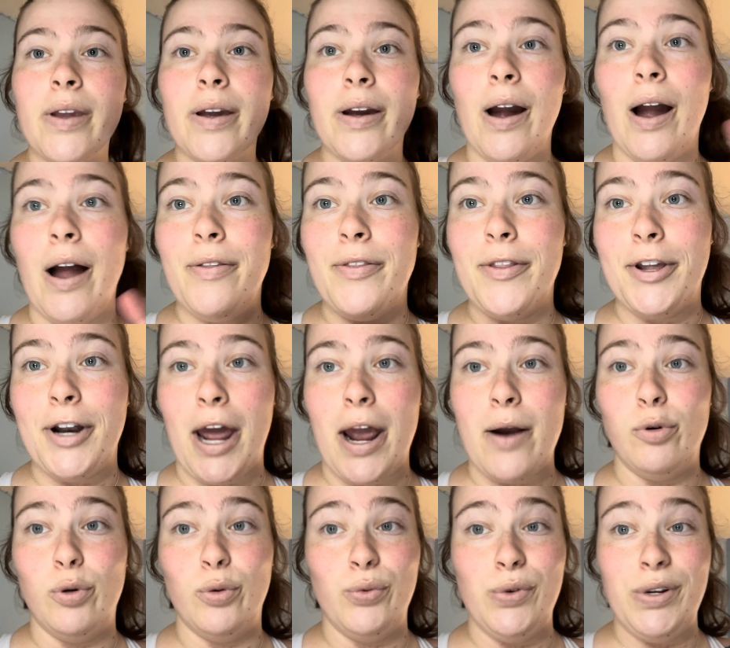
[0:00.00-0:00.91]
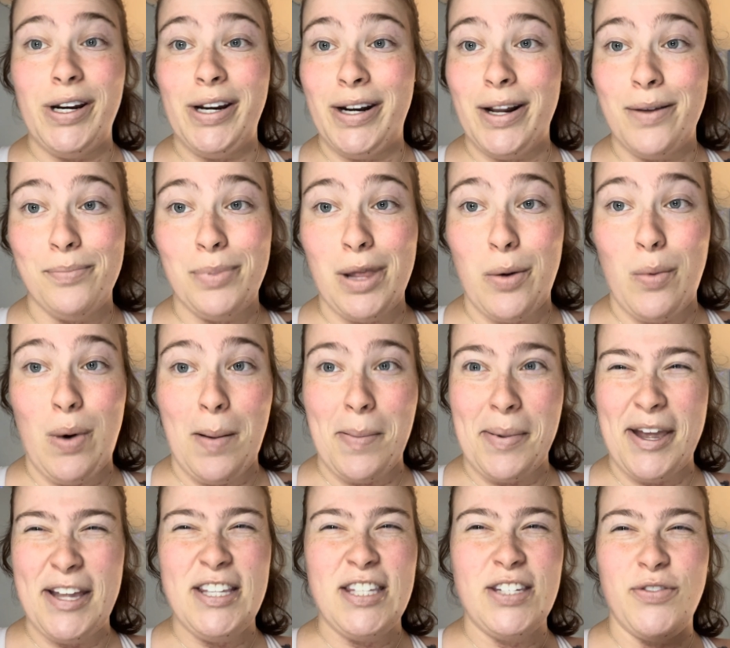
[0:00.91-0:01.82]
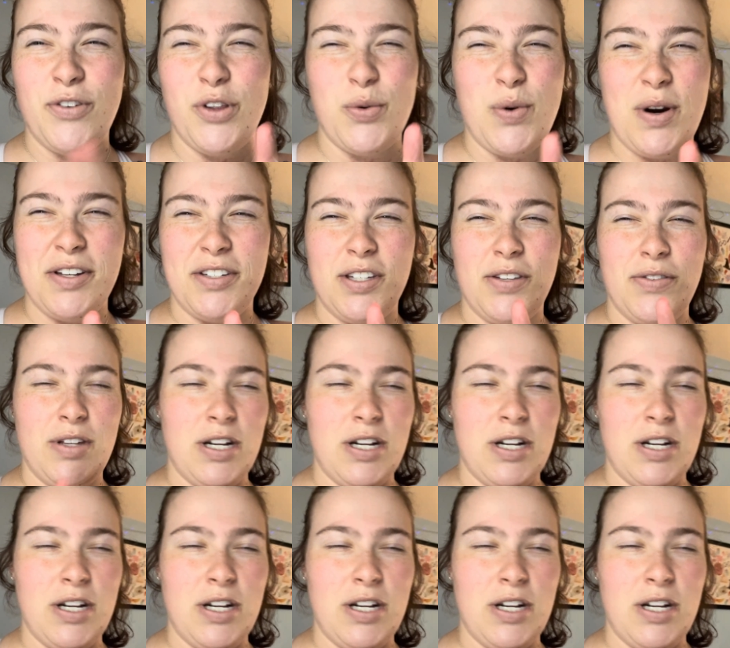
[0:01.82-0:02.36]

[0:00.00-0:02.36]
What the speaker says: And then I will read and play Webkinz for the rest of the